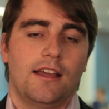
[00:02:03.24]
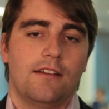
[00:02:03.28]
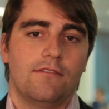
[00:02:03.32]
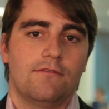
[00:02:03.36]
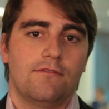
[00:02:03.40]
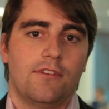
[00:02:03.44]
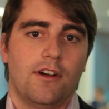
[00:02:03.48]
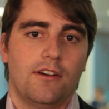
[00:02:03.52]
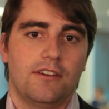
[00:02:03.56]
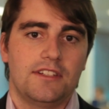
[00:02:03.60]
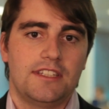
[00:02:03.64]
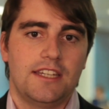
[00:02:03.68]

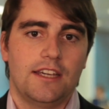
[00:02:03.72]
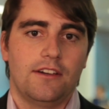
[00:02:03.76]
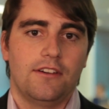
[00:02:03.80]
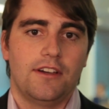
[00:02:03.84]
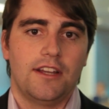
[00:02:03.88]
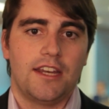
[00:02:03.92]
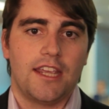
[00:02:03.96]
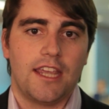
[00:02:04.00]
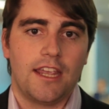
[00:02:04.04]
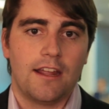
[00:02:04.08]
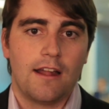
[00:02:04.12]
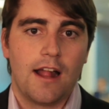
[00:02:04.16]

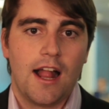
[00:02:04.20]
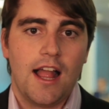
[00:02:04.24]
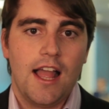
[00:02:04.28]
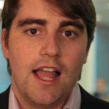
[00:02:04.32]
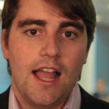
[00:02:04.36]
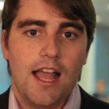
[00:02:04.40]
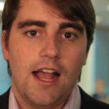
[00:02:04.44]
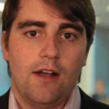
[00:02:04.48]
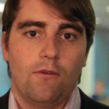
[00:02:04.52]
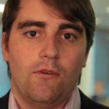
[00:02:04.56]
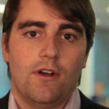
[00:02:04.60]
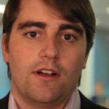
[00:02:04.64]
volatility,
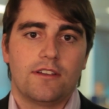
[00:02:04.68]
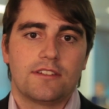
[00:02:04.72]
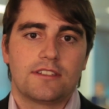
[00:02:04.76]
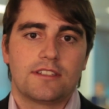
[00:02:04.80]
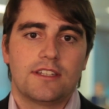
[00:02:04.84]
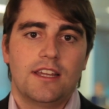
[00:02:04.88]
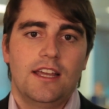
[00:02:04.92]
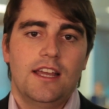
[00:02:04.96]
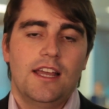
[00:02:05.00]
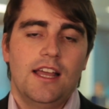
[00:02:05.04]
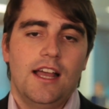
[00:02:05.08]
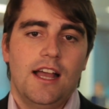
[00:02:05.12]

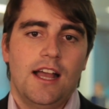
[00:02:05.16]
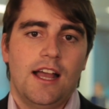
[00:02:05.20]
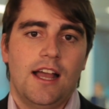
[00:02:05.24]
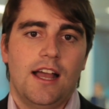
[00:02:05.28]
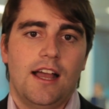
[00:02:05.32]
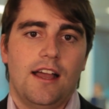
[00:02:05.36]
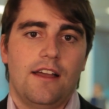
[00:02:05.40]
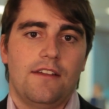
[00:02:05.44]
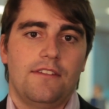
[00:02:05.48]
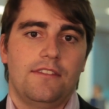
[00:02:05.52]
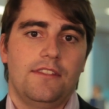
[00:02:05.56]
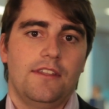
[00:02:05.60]
whilst
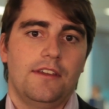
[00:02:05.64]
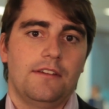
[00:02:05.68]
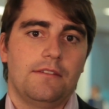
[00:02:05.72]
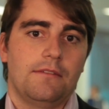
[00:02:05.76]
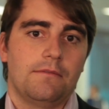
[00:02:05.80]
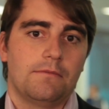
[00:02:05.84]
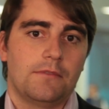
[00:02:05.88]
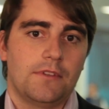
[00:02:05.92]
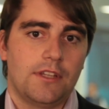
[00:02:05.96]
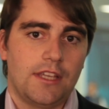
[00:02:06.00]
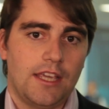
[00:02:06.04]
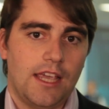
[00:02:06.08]

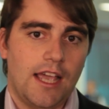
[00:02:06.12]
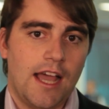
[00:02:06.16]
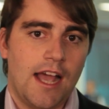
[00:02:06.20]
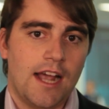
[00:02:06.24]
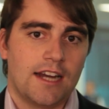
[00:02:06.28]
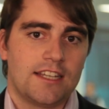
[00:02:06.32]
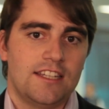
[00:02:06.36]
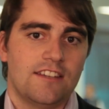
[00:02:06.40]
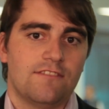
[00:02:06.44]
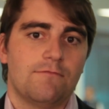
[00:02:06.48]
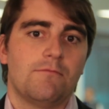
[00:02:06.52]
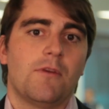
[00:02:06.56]
the
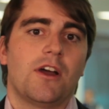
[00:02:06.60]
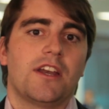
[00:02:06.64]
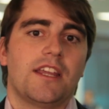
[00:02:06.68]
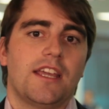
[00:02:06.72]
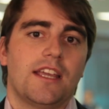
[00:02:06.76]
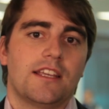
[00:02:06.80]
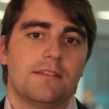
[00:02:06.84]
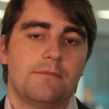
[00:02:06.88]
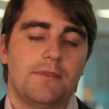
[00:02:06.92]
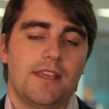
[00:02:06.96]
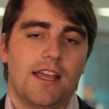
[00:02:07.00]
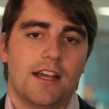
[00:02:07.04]
active money
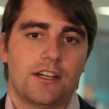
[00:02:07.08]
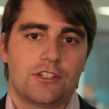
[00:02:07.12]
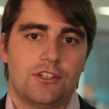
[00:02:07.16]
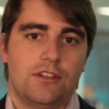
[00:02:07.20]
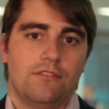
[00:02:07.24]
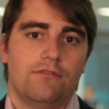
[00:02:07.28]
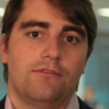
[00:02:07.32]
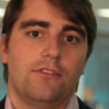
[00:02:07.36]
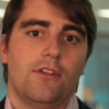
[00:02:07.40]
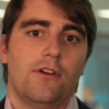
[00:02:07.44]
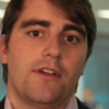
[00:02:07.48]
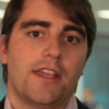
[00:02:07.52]
is
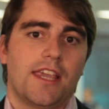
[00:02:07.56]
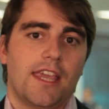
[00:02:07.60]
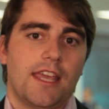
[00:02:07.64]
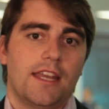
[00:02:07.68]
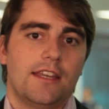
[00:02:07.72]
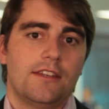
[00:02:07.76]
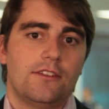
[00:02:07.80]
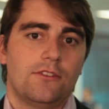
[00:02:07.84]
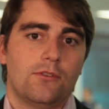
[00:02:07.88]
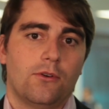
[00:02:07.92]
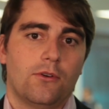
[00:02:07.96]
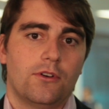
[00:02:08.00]
actually flowing
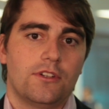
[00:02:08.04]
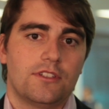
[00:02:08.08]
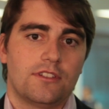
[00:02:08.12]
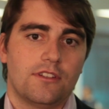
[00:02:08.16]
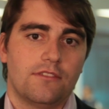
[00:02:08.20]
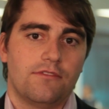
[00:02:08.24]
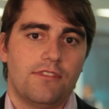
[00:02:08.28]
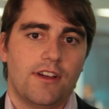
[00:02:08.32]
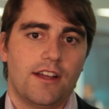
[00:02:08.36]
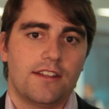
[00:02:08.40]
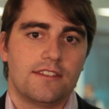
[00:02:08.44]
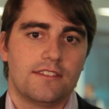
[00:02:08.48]
in towards
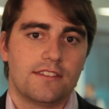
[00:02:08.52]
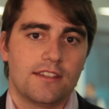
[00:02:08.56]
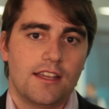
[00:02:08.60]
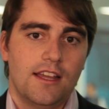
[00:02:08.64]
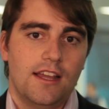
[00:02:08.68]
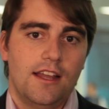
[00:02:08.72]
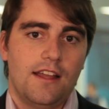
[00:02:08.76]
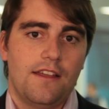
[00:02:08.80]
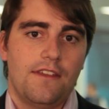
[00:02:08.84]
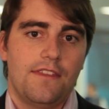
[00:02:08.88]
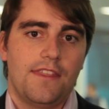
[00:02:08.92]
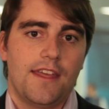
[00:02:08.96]
the funds
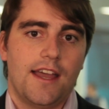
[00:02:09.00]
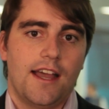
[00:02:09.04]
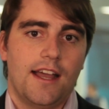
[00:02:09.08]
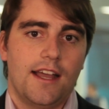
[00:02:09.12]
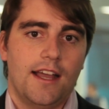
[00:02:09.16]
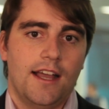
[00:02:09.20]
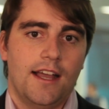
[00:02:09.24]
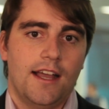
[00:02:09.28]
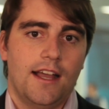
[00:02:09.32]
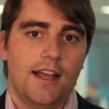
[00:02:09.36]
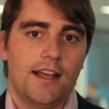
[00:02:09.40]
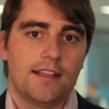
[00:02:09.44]

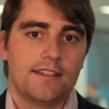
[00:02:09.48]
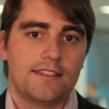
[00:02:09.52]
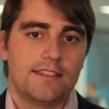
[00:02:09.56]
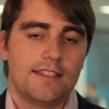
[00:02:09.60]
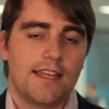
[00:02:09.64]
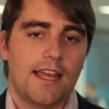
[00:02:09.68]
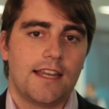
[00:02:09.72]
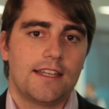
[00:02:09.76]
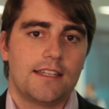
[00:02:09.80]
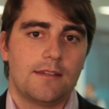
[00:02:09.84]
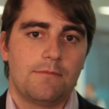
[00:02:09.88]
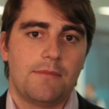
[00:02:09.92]
that
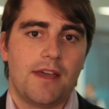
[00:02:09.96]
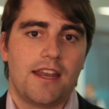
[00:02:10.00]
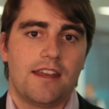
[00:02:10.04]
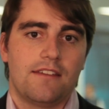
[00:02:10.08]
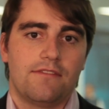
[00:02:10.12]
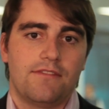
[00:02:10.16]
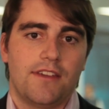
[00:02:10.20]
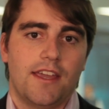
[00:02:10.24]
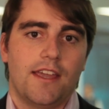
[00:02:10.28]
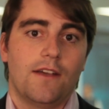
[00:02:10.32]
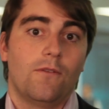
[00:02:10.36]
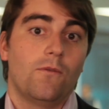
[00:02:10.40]
stand to
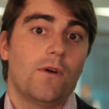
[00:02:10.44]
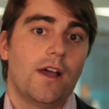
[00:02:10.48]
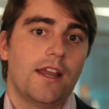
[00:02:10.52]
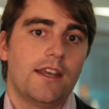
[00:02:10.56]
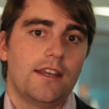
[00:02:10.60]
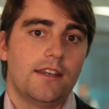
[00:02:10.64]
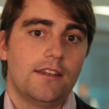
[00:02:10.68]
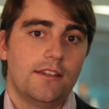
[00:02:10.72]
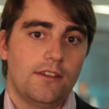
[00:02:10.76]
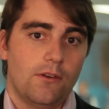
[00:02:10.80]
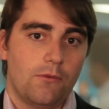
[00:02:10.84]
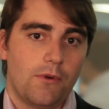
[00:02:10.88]
benefit
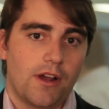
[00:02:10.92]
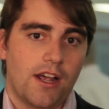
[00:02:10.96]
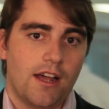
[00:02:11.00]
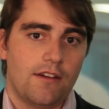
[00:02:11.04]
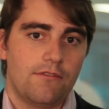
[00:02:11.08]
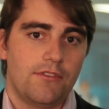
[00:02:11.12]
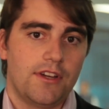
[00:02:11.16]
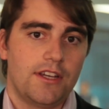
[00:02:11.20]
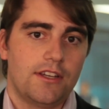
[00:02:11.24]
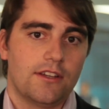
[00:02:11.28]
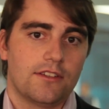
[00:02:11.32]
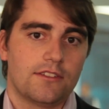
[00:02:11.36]
when the
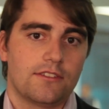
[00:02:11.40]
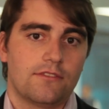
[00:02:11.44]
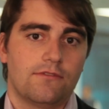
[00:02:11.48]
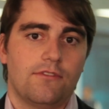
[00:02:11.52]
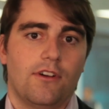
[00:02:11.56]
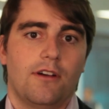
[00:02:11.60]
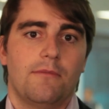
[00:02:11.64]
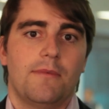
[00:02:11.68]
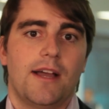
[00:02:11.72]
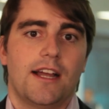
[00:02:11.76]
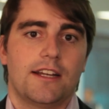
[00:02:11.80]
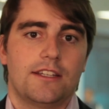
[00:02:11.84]
recovery does
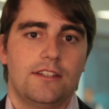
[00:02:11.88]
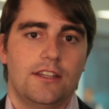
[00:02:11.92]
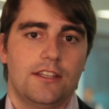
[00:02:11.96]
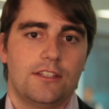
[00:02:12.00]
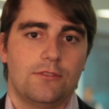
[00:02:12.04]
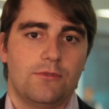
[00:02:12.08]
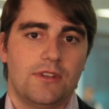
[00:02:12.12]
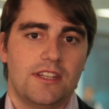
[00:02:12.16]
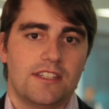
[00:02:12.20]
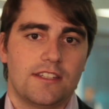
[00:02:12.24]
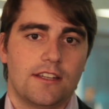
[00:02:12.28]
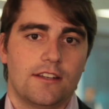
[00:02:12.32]
fall back to
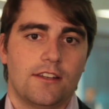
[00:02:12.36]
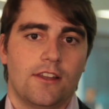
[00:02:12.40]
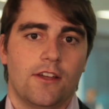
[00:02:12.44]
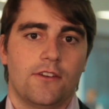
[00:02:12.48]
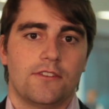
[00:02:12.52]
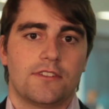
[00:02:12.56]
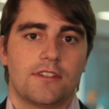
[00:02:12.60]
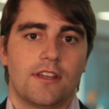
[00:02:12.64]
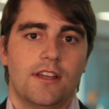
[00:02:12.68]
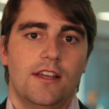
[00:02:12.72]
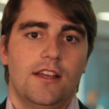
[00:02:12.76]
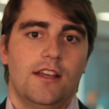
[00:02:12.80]
its recent
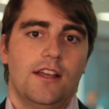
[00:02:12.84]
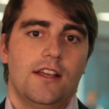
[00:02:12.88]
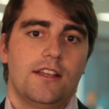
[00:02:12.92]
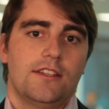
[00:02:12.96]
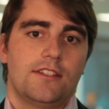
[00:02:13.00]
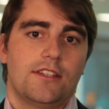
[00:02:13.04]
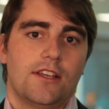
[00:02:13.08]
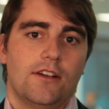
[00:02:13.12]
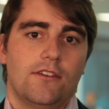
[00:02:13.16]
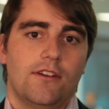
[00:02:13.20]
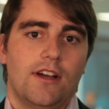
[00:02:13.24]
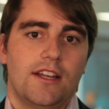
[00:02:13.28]
lows.
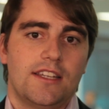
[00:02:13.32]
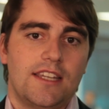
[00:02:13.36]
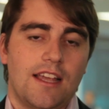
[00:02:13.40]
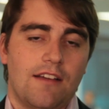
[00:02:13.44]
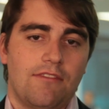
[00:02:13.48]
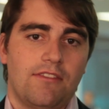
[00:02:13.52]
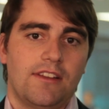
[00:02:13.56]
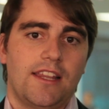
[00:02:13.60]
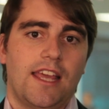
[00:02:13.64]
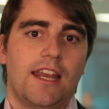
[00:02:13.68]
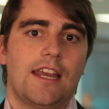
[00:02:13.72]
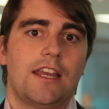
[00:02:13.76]
So
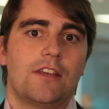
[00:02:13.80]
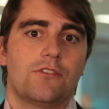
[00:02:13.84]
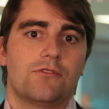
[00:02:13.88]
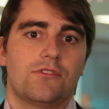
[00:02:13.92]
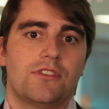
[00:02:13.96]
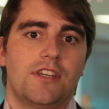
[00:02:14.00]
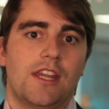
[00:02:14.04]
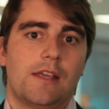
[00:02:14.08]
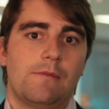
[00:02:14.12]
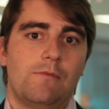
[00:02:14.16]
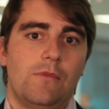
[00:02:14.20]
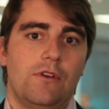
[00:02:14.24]
definitely an
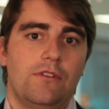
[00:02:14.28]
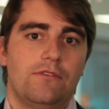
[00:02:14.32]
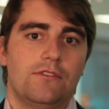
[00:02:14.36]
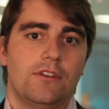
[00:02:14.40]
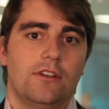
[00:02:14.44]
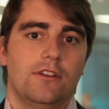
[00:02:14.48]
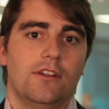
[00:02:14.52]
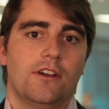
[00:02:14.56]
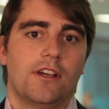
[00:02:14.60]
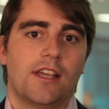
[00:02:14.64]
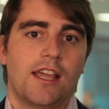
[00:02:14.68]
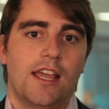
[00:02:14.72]
interesting move
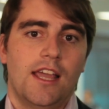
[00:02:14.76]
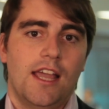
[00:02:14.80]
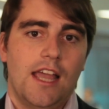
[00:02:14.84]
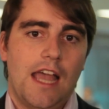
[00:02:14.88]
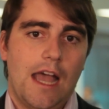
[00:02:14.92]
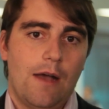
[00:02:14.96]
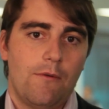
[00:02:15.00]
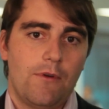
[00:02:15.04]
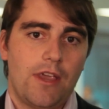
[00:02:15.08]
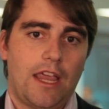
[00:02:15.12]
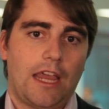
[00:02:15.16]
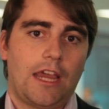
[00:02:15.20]
to look,
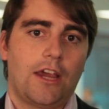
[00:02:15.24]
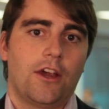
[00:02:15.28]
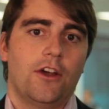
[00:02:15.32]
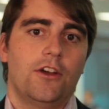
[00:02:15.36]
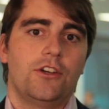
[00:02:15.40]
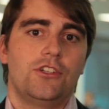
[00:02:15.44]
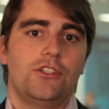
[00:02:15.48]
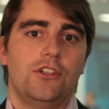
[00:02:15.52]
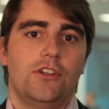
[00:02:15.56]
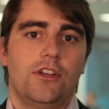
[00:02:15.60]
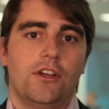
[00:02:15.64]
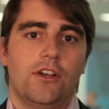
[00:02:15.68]
and we
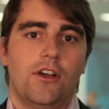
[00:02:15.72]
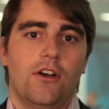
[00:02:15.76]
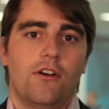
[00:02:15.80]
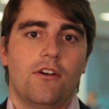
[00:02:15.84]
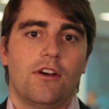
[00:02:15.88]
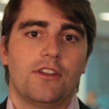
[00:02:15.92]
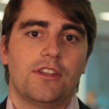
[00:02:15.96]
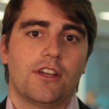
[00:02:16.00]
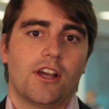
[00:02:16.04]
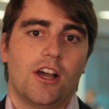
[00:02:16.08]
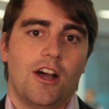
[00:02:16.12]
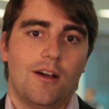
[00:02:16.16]
encourage you to go
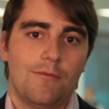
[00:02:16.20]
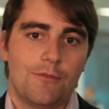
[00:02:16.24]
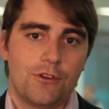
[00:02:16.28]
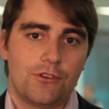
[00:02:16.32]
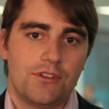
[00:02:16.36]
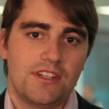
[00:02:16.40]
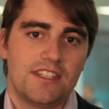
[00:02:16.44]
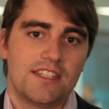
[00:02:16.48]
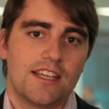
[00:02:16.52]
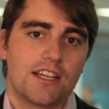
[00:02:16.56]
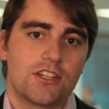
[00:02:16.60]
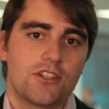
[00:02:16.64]
on the
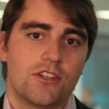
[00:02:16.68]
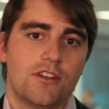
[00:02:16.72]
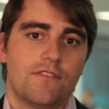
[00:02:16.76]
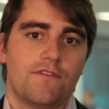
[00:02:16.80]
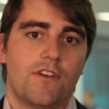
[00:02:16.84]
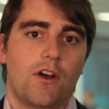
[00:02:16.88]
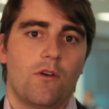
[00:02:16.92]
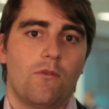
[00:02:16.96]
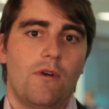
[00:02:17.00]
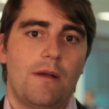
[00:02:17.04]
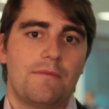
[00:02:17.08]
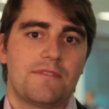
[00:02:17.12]
commentary section of
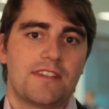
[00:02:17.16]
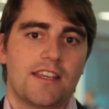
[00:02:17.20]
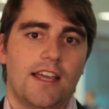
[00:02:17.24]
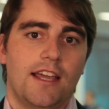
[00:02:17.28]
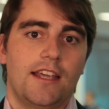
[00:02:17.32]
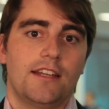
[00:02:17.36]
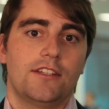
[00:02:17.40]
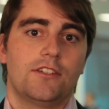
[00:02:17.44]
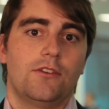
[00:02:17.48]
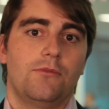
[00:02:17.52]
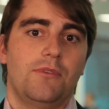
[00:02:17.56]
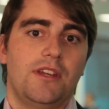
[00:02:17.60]
our
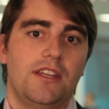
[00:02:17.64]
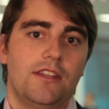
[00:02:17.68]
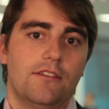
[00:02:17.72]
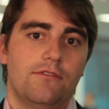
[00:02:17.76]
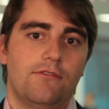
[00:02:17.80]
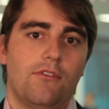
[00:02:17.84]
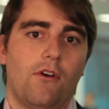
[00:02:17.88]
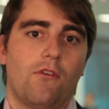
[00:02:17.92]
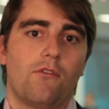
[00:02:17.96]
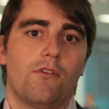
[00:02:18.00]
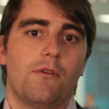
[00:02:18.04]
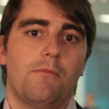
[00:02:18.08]
website to read the
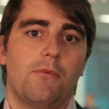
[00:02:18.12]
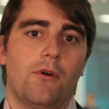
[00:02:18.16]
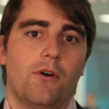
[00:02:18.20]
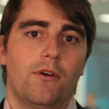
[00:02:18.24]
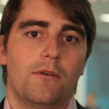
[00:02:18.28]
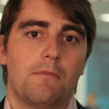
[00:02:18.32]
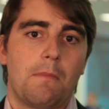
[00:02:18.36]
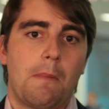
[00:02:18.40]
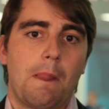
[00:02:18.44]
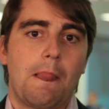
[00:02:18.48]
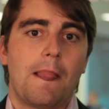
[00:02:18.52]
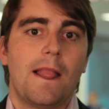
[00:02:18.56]
full
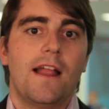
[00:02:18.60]
report.